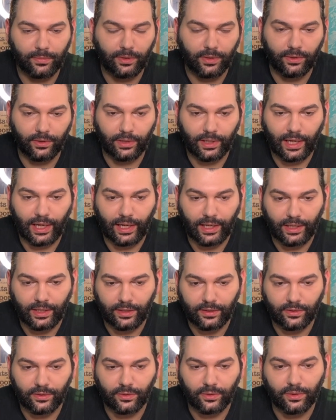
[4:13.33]

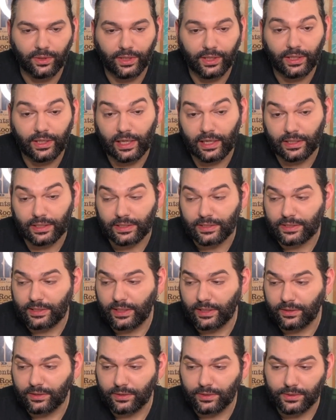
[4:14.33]
online or in garden
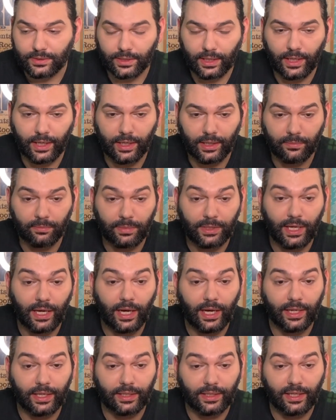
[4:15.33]
centers, and
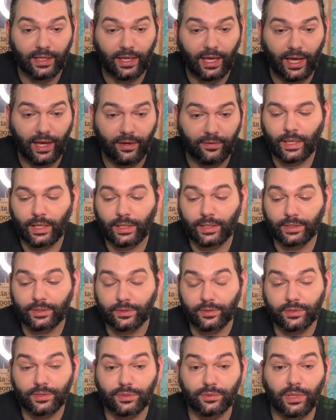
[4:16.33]
behind they have a
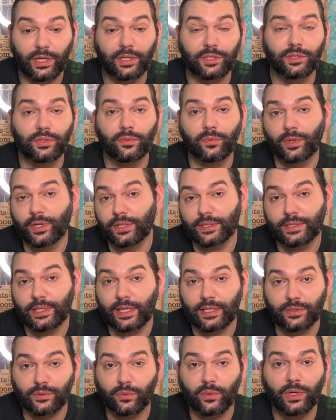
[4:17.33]
little instruction where it
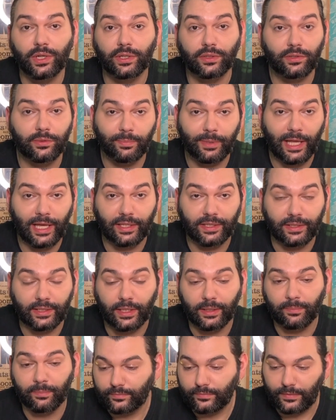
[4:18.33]
says where to plant
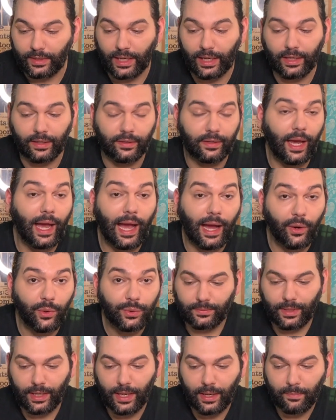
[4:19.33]
them and
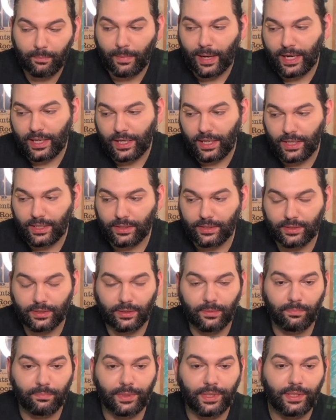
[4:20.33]
how. It might
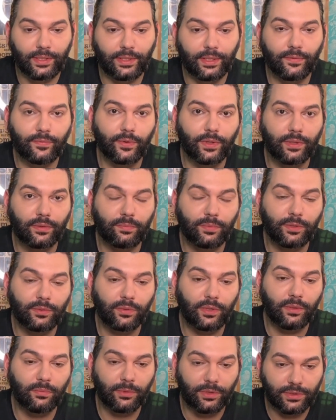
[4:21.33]
be different
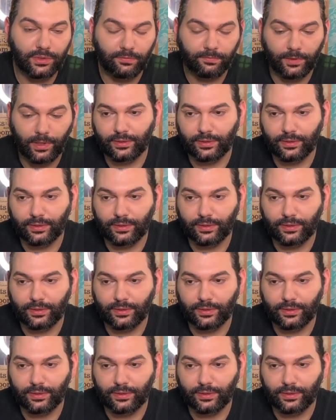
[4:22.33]
between most of them.